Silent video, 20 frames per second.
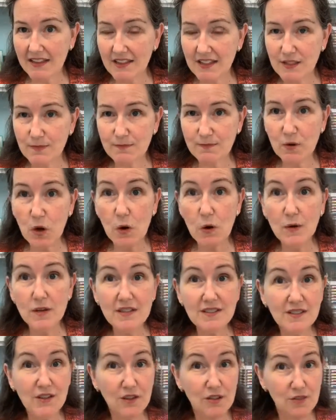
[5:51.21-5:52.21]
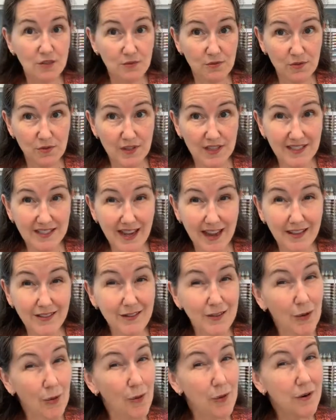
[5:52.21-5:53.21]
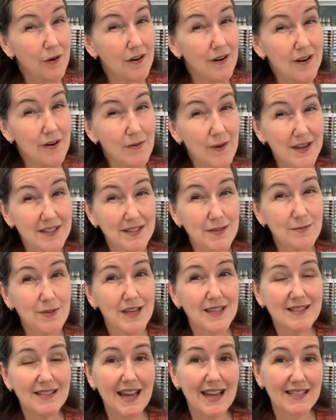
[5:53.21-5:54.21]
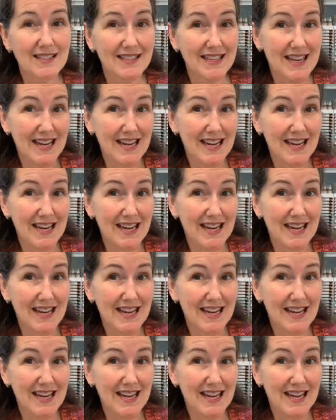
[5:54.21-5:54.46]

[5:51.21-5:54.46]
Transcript: This code is good through the 10th or while supplies last.